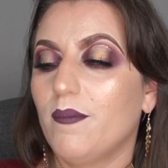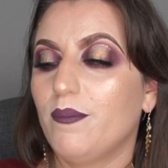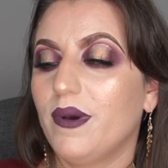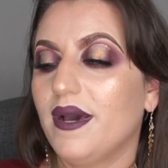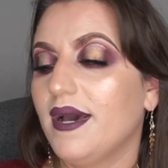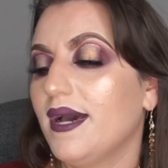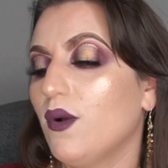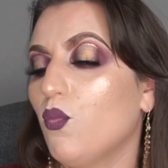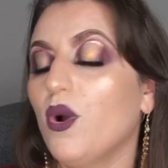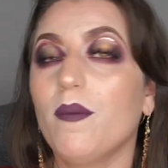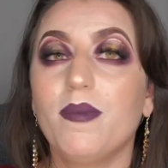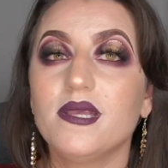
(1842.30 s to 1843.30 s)

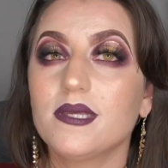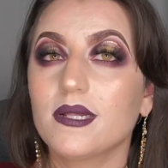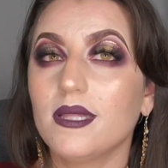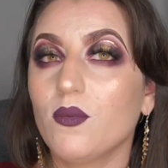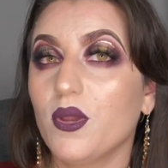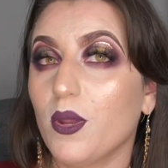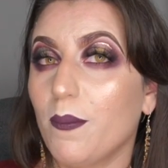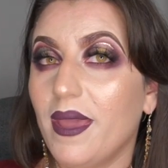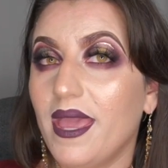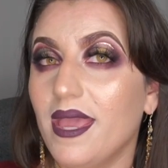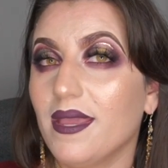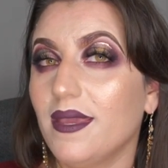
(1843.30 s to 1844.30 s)
But basically what you're
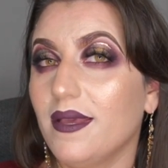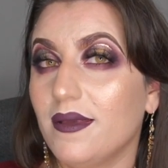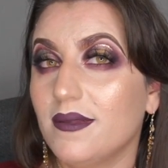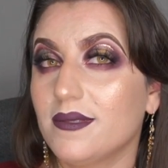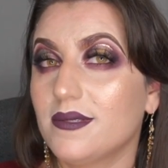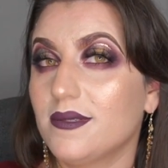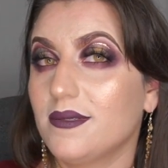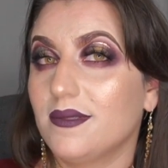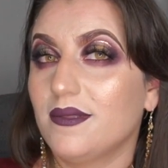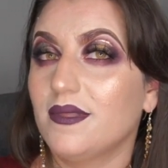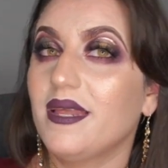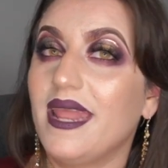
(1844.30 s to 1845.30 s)
paying is
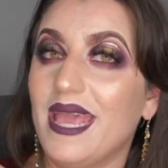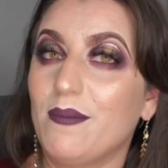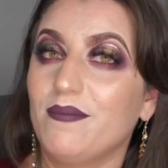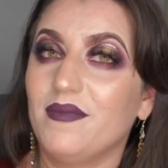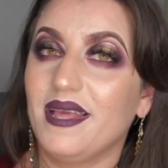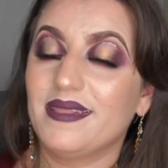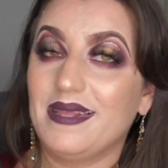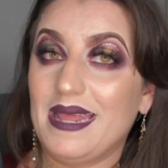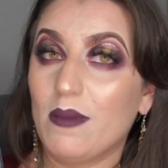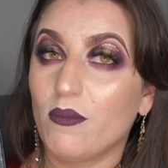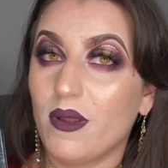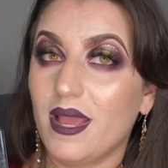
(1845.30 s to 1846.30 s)
the name, like the
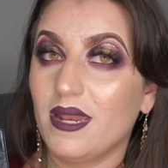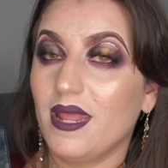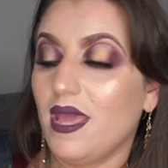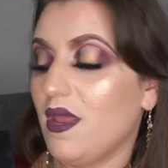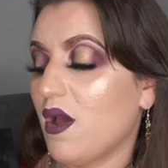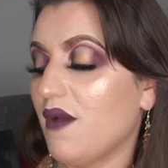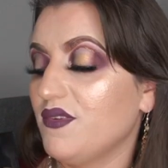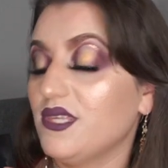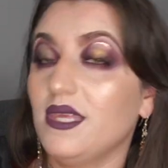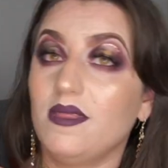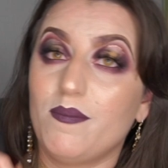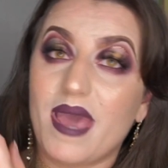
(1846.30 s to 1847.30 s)
name brand, and
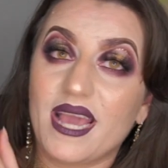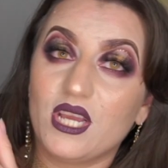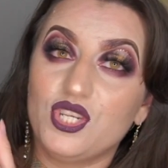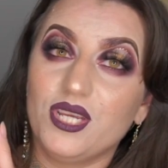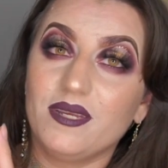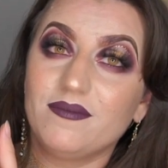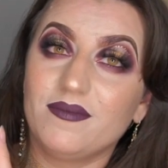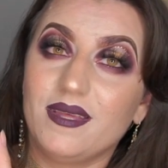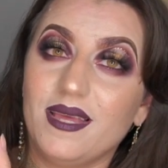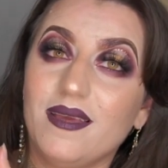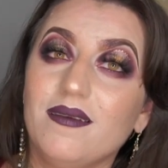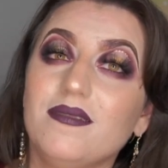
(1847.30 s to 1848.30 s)
obviously the packaging.
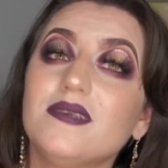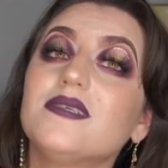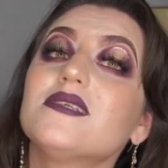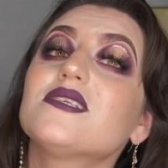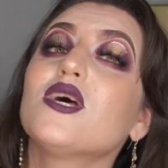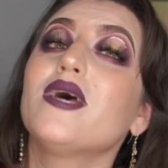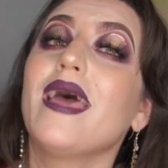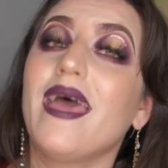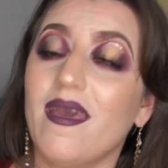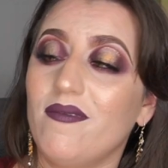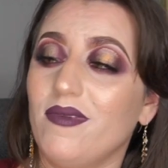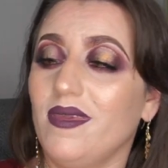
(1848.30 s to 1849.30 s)
This is
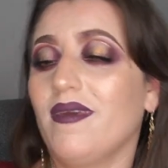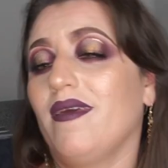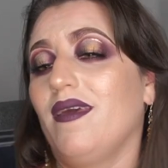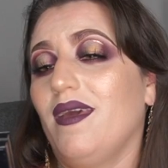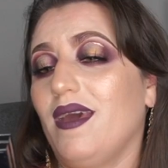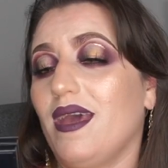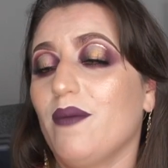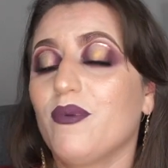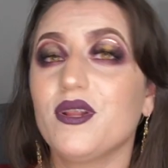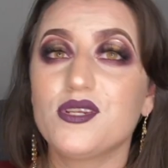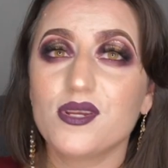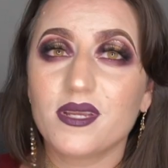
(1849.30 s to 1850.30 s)
heavy. I'm
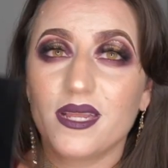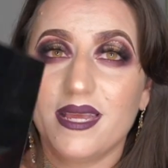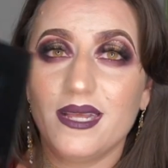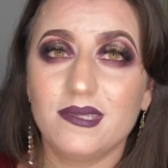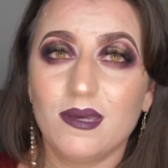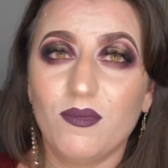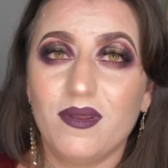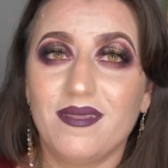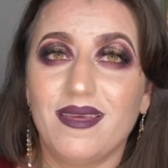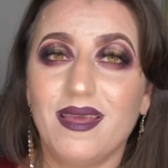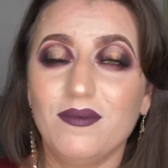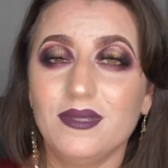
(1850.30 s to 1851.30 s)
pretty sure you can hit someone in the
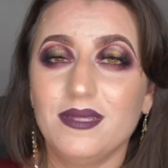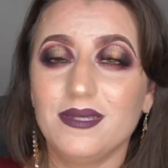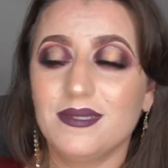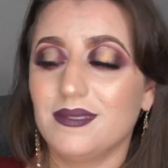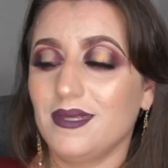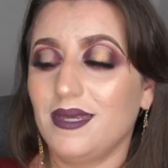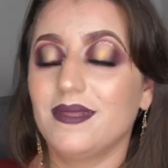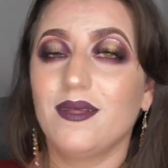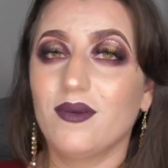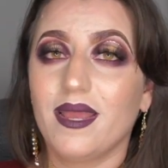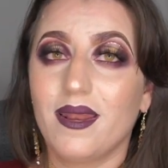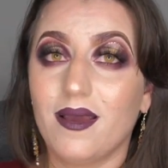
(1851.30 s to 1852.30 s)
head with this and they'll
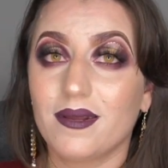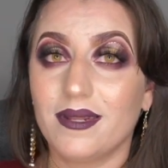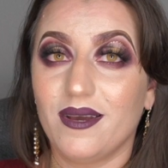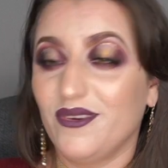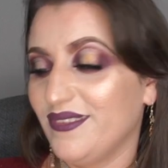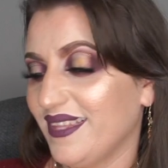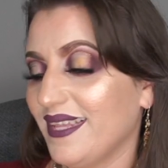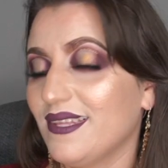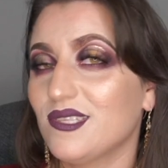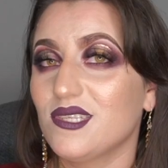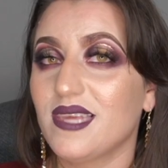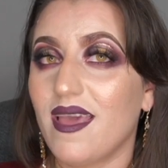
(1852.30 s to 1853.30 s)
get knocked out. Like,
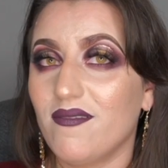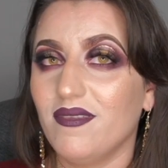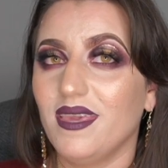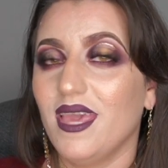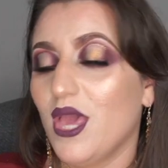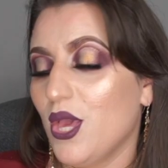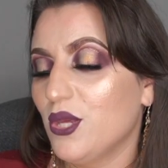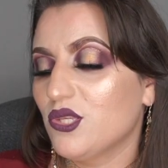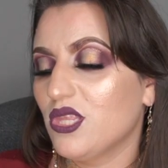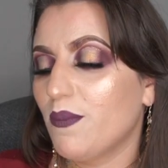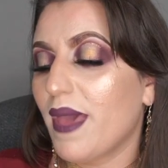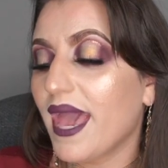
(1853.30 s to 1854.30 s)
this is heavy. So
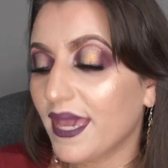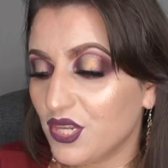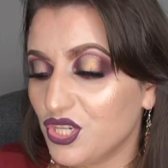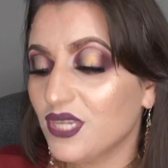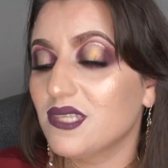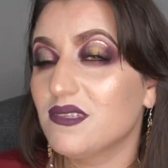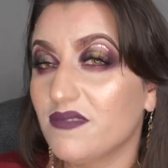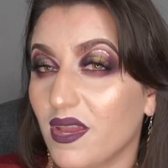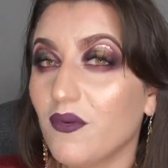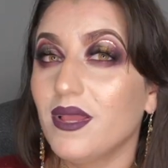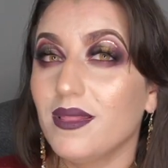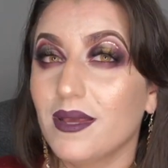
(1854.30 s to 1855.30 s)
the packaging is
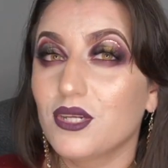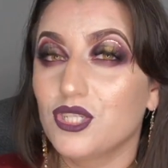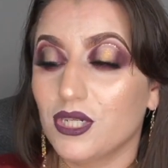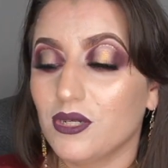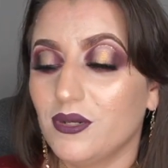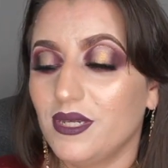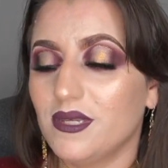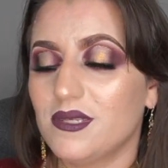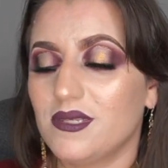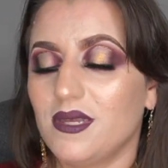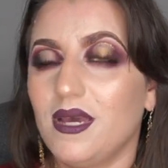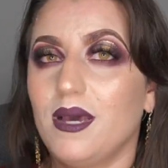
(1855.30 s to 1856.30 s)
very luxurious.